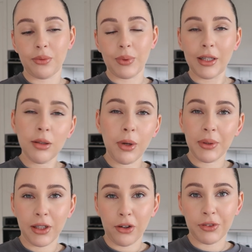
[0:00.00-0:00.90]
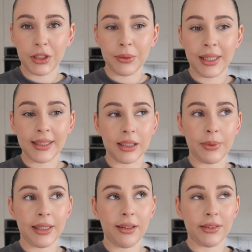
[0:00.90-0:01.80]
when I'm only off for 2 days in the
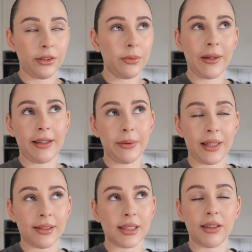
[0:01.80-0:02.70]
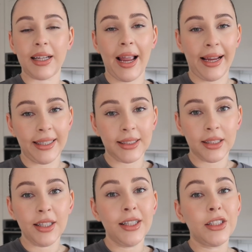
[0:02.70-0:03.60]
week, I don't know about anyone else, I hate
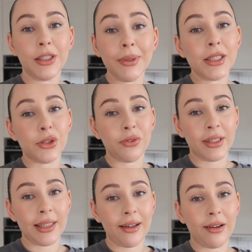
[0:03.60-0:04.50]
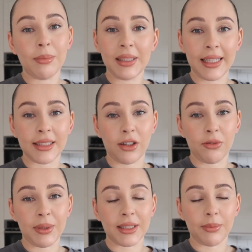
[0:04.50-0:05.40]
doing stuff like that on my days
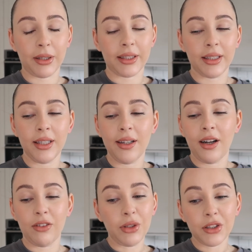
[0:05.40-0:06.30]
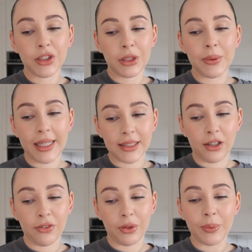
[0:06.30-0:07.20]
off because I'm like, I've only got 2 days
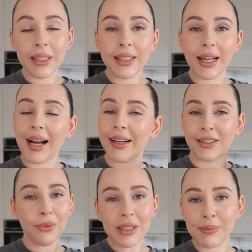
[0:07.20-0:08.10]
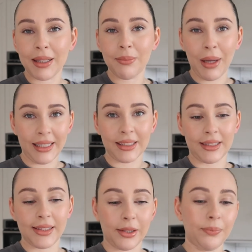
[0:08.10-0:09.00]
off a week and I don't want to spend them
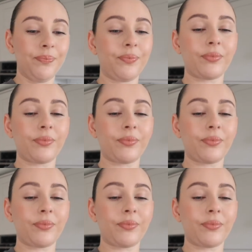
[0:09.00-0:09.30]
painting, so.